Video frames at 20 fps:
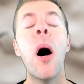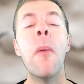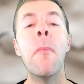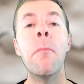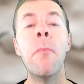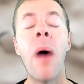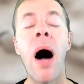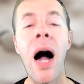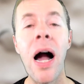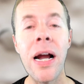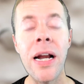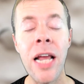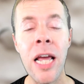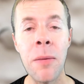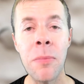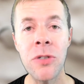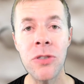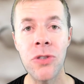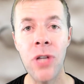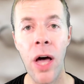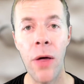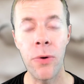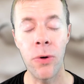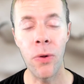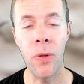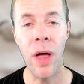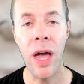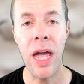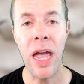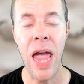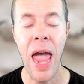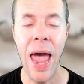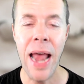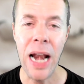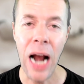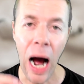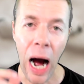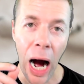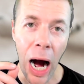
My name is Tyler Lay, and